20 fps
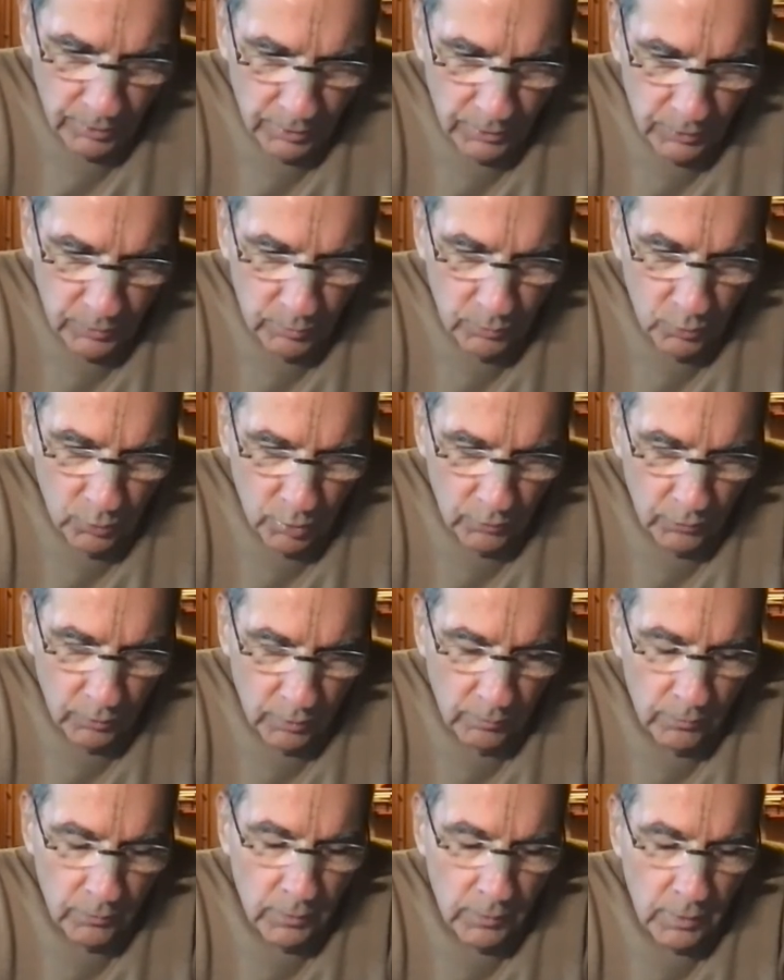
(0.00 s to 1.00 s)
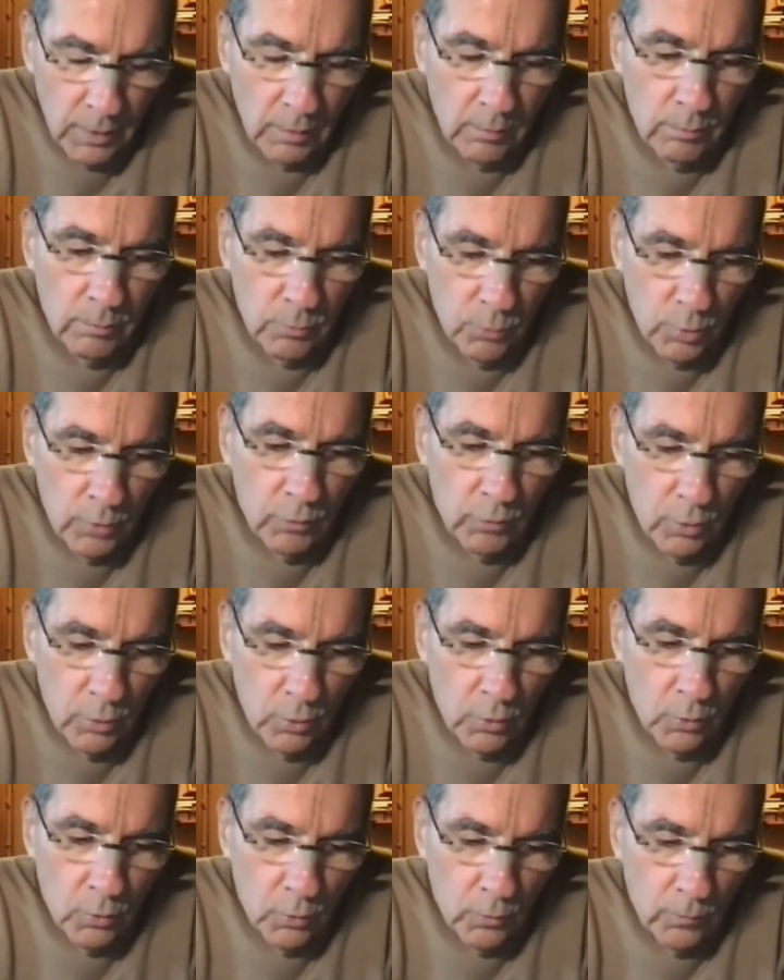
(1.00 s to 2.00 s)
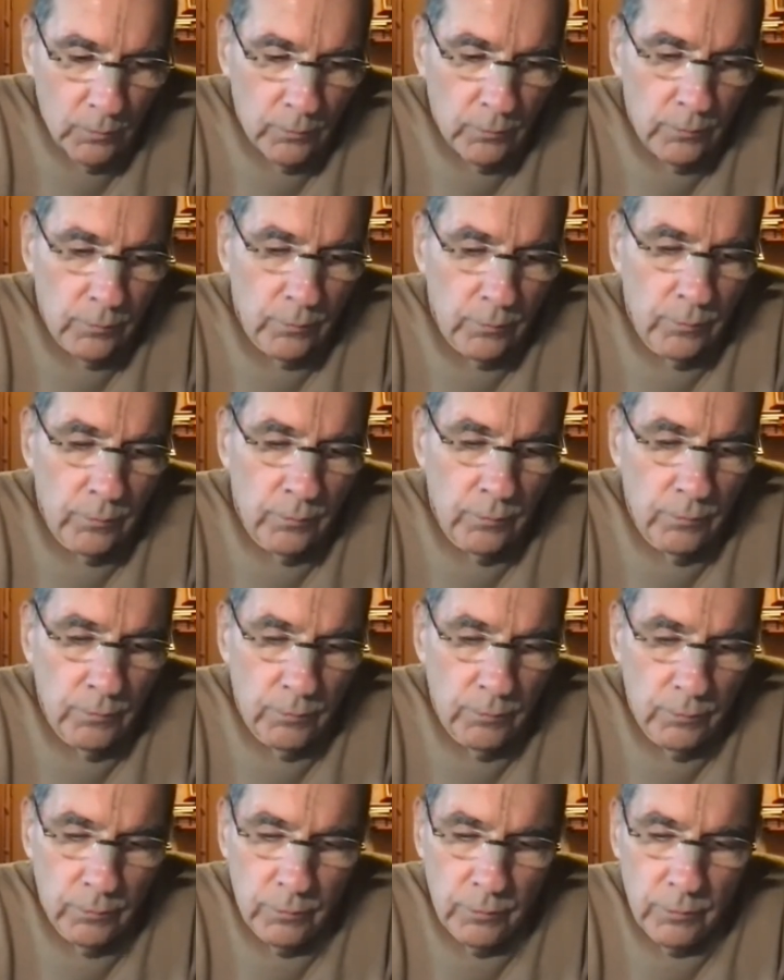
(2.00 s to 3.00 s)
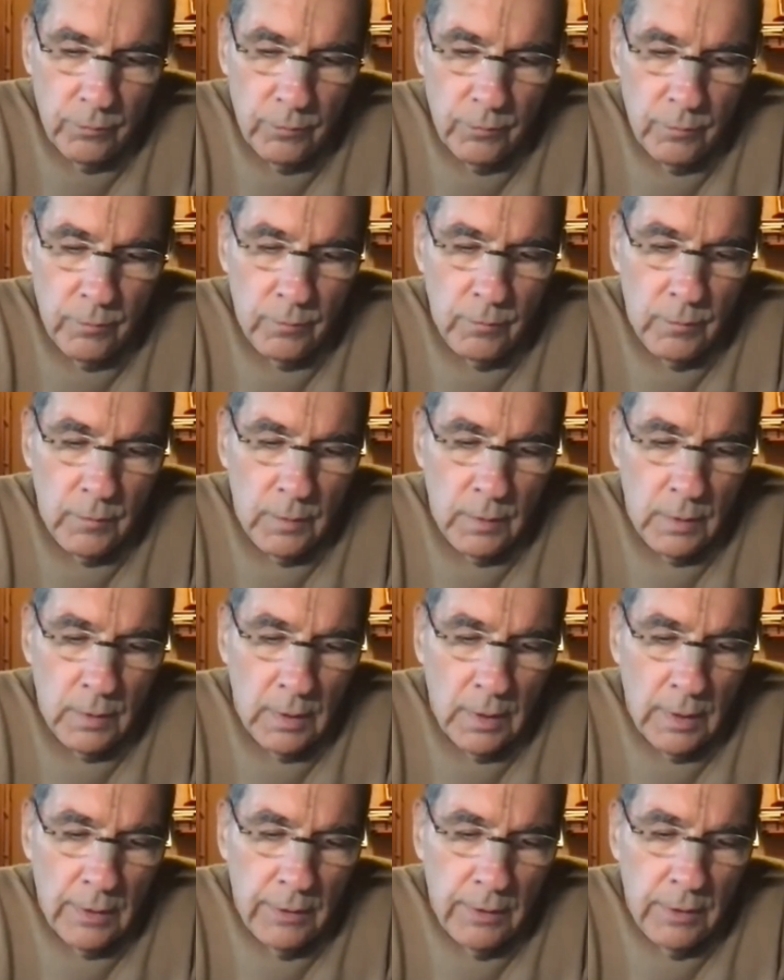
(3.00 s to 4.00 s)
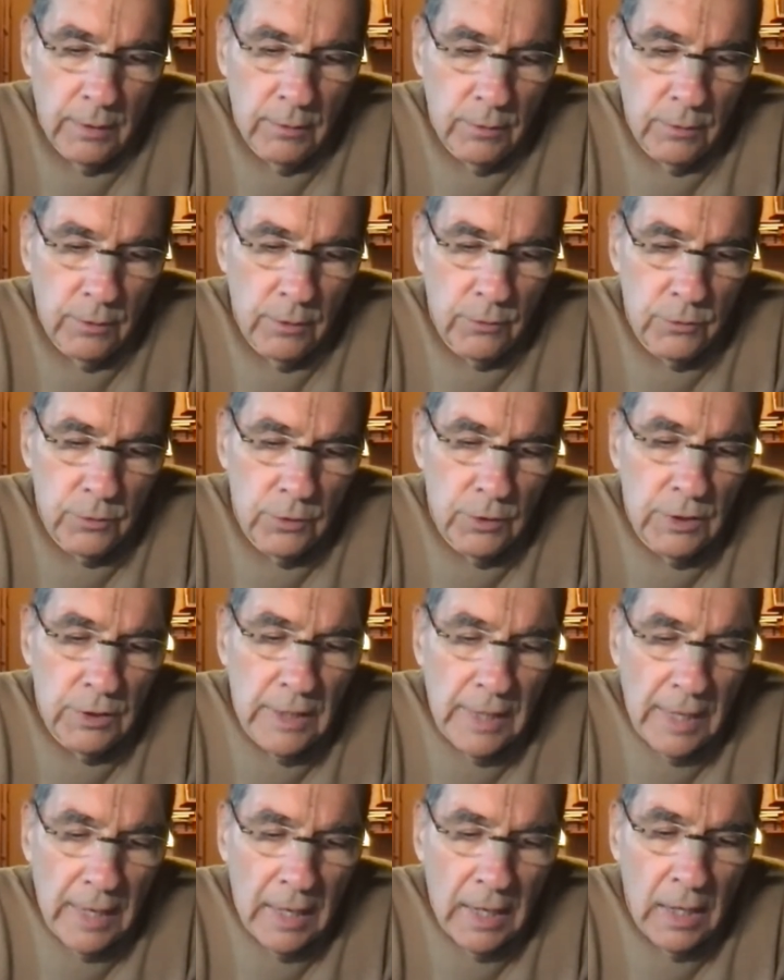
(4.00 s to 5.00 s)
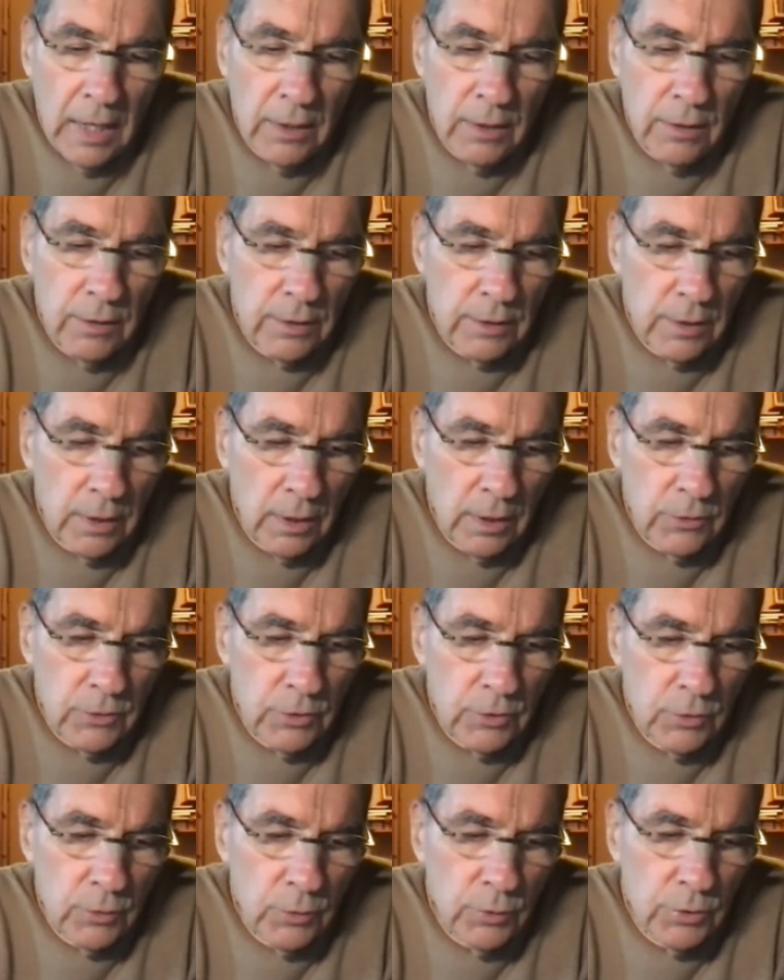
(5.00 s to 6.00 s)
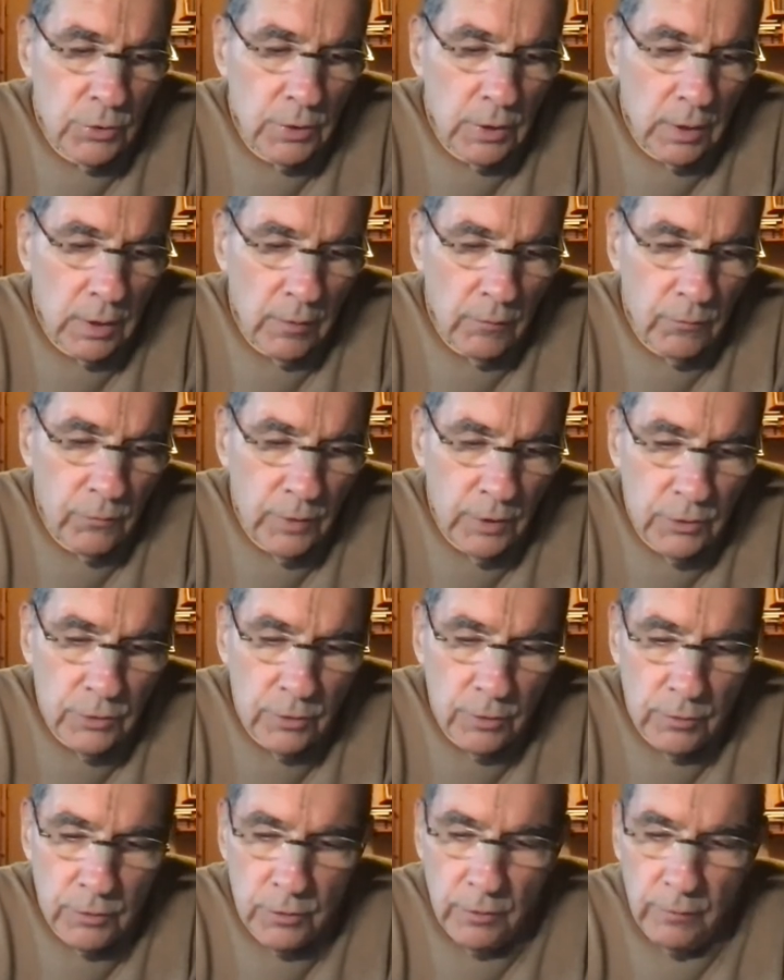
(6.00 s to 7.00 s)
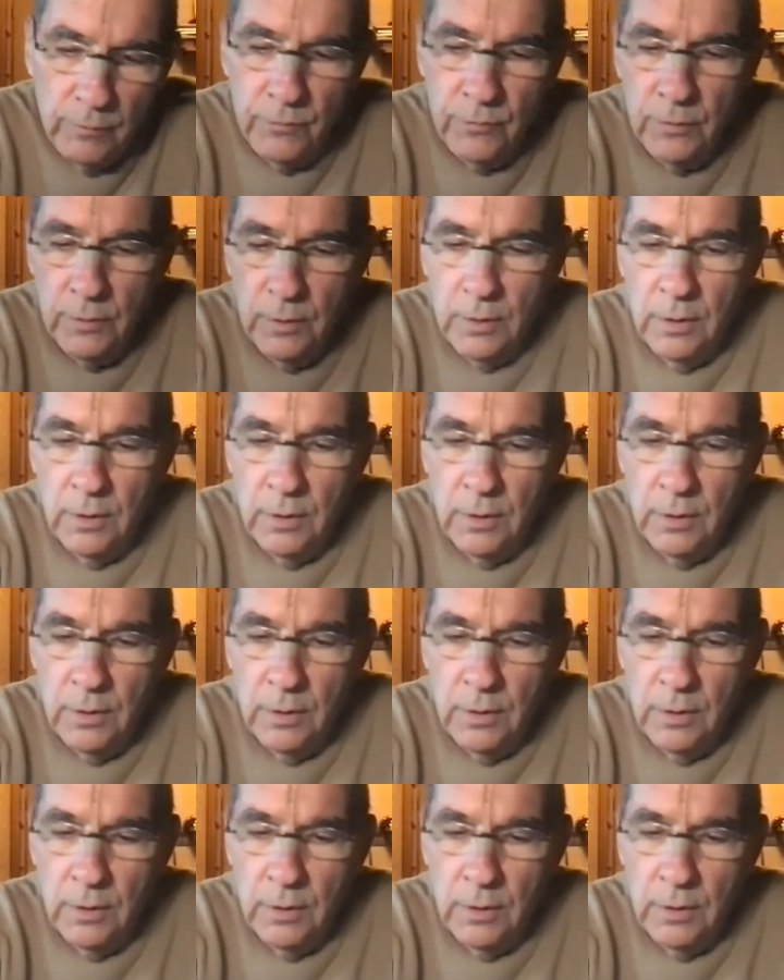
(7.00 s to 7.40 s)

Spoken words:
but it's more of a goal. I think that there's a dhyan that constitutes features of